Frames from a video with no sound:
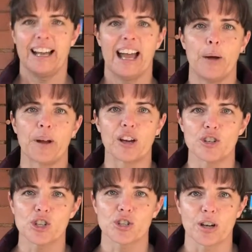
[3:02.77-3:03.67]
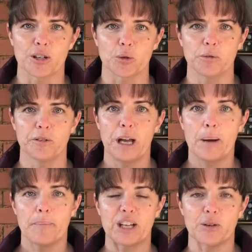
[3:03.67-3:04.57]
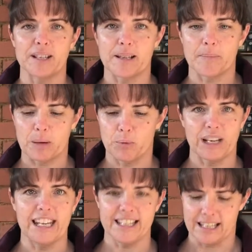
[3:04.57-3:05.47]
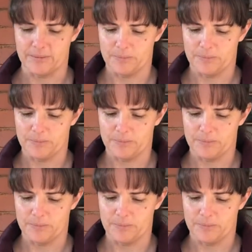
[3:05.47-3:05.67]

and we're going to start off by doing something pretty easy.